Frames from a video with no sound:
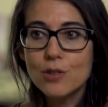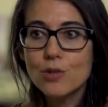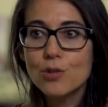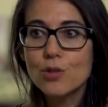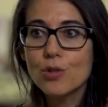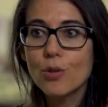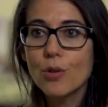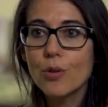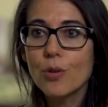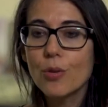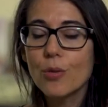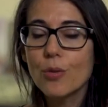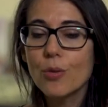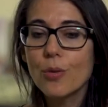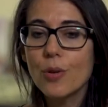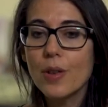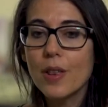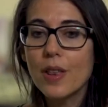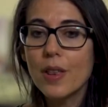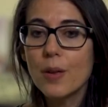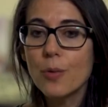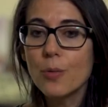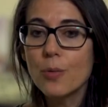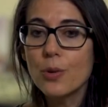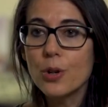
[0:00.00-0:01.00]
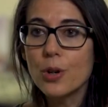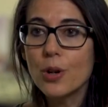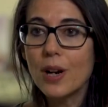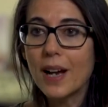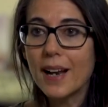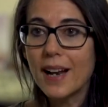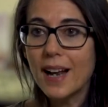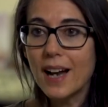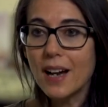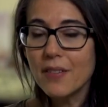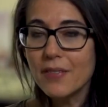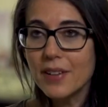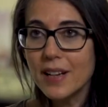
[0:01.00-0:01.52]
So you
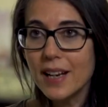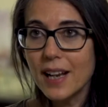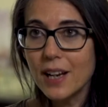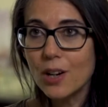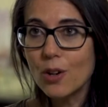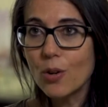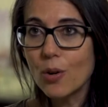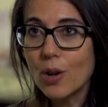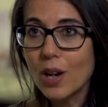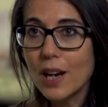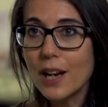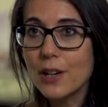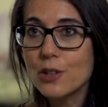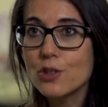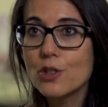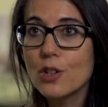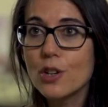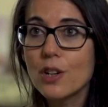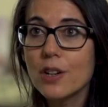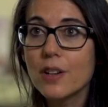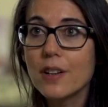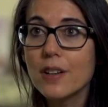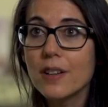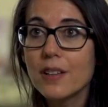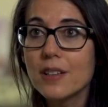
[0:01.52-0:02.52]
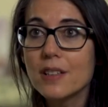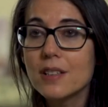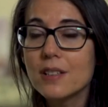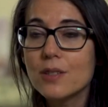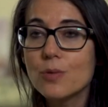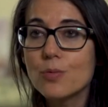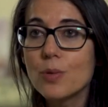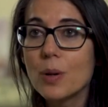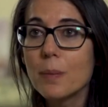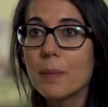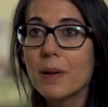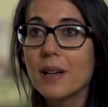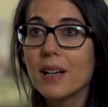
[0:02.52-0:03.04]
can have an egg collection, and
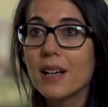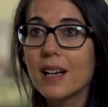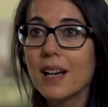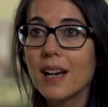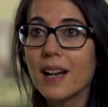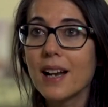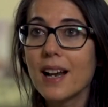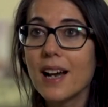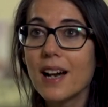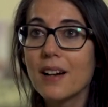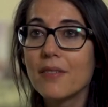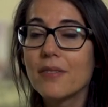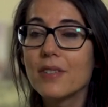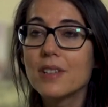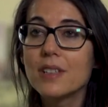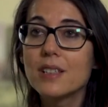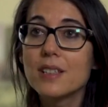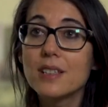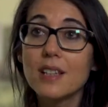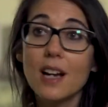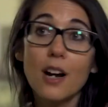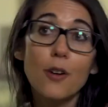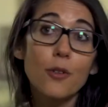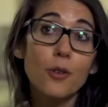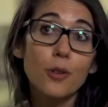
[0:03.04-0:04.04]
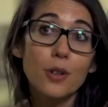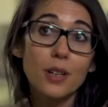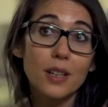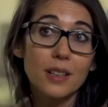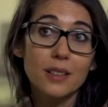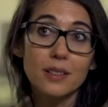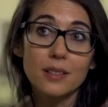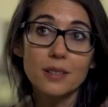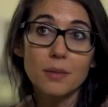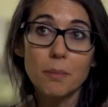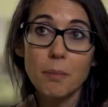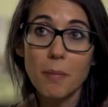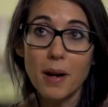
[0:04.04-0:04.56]
this woman can have a
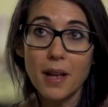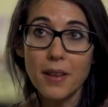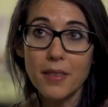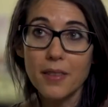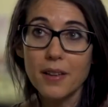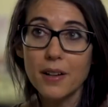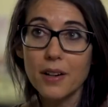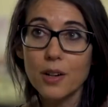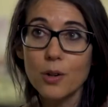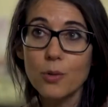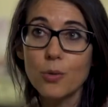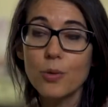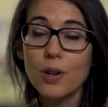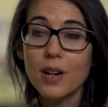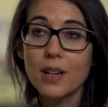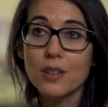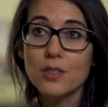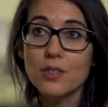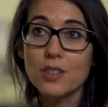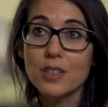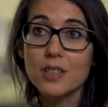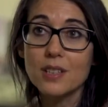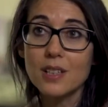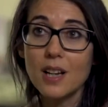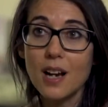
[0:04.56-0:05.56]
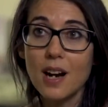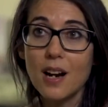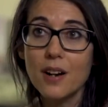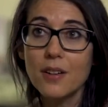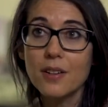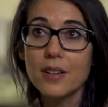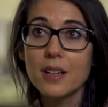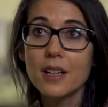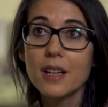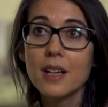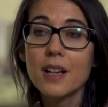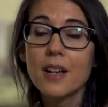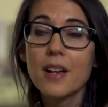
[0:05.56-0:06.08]
surrogate mother who can just
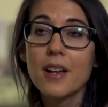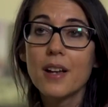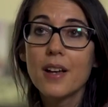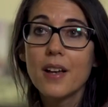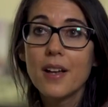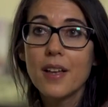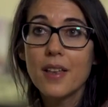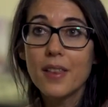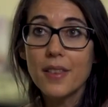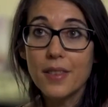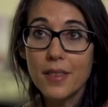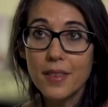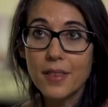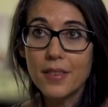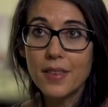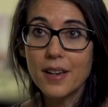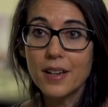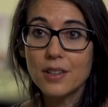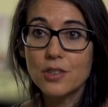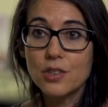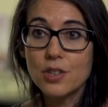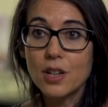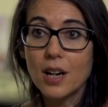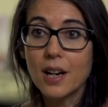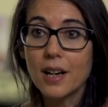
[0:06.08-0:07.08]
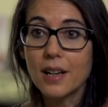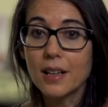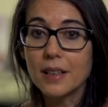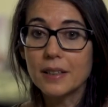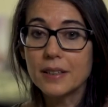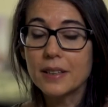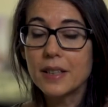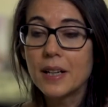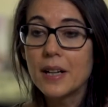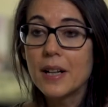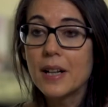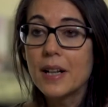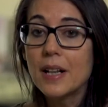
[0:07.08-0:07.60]
carry their child.
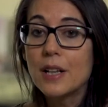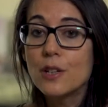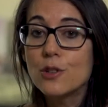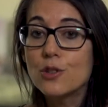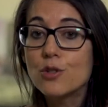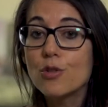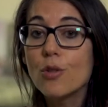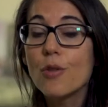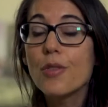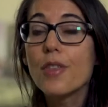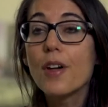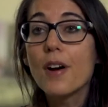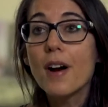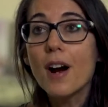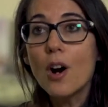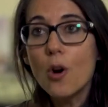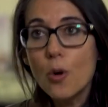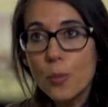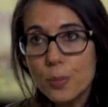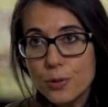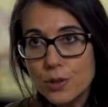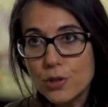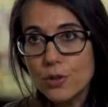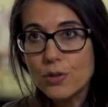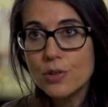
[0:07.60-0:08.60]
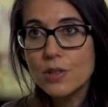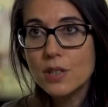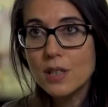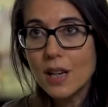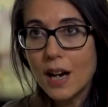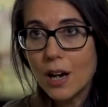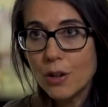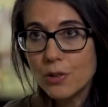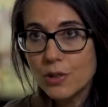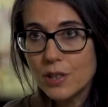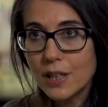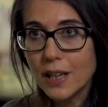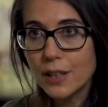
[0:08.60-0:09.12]
So there are options
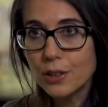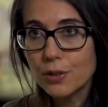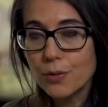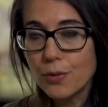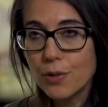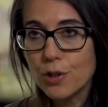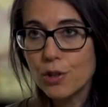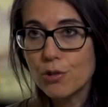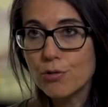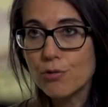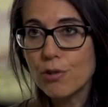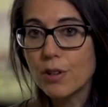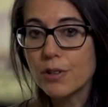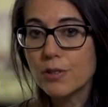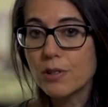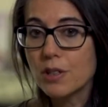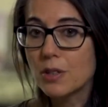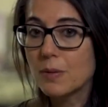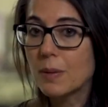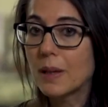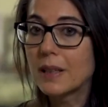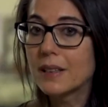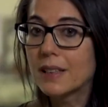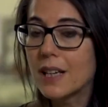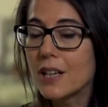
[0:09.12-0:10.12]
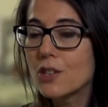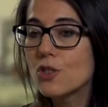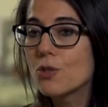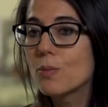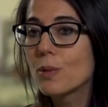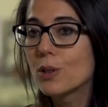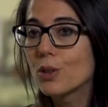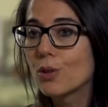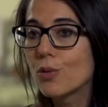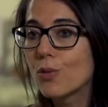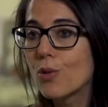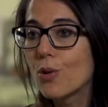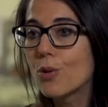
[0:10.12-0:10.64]
outside of the uterine transplantation,
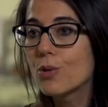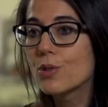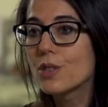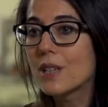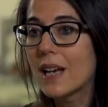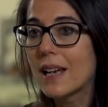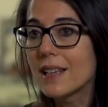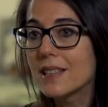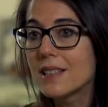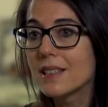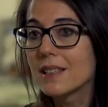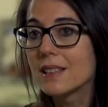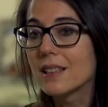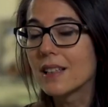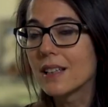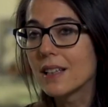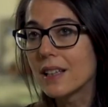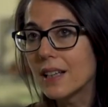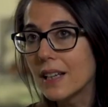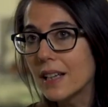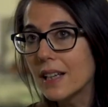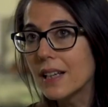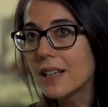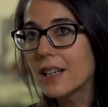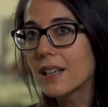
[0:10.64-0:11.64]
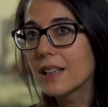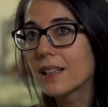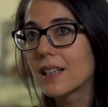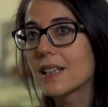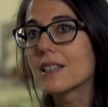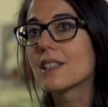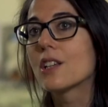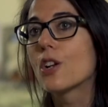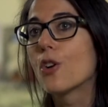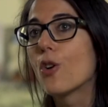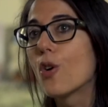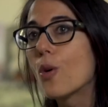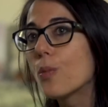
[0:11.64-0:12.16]
but of course, as a technique and
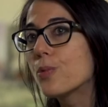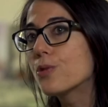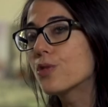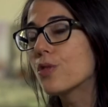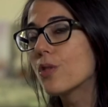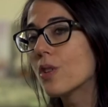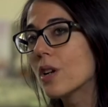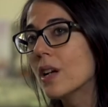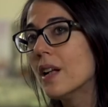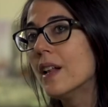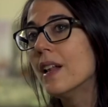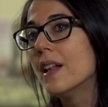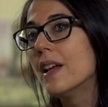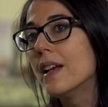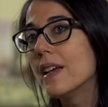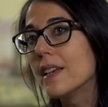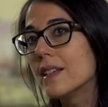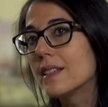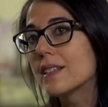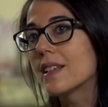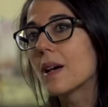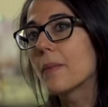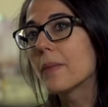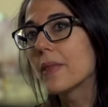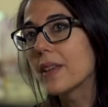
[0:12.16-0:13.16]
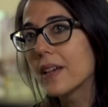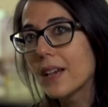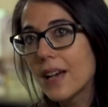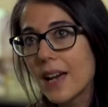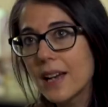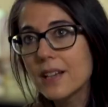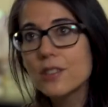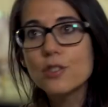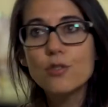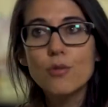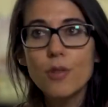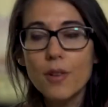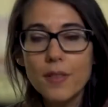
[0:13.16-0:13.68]
as an option, is something
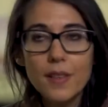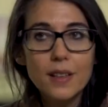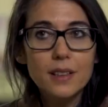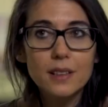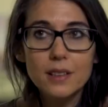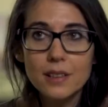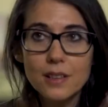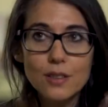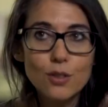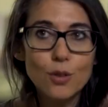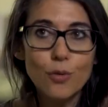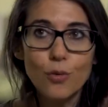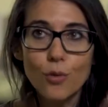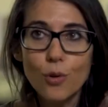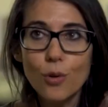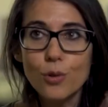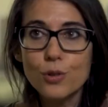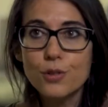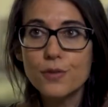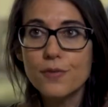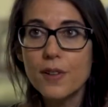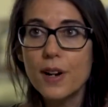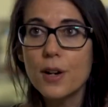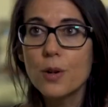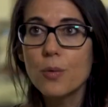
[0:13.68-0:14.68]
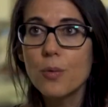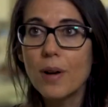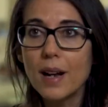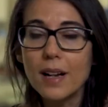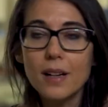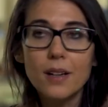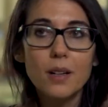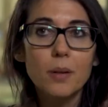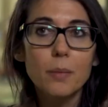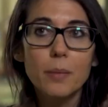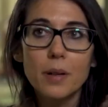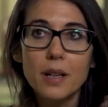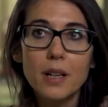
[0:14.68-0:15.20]
extra that is, of course, very
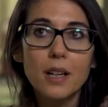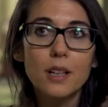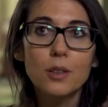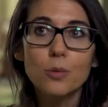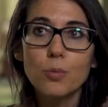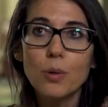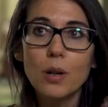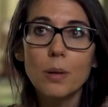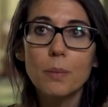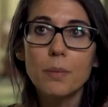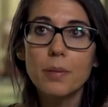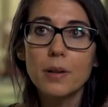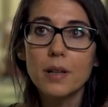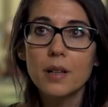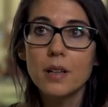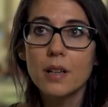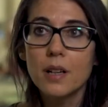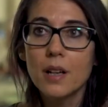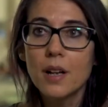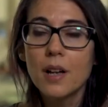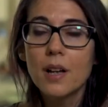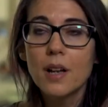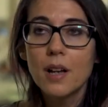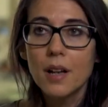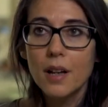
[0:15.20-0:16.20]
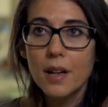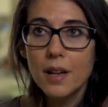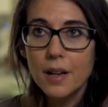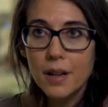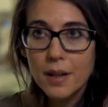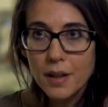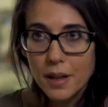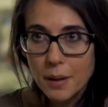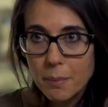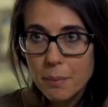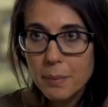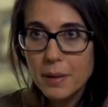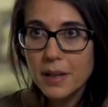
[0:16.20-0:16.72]
welcoming and will be
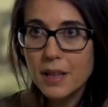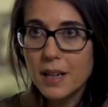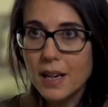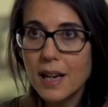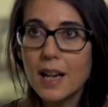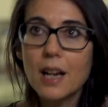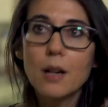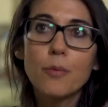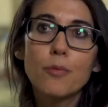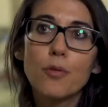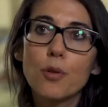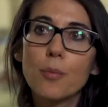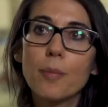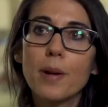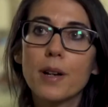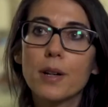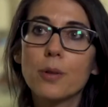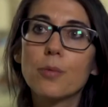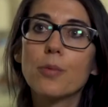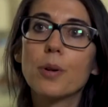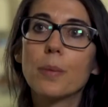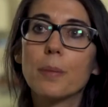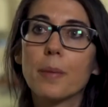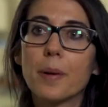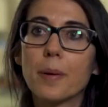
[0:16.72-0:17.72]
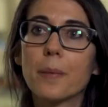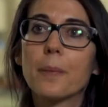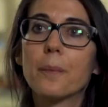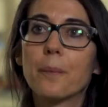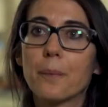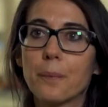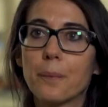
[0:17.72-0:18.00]
a big help for many women.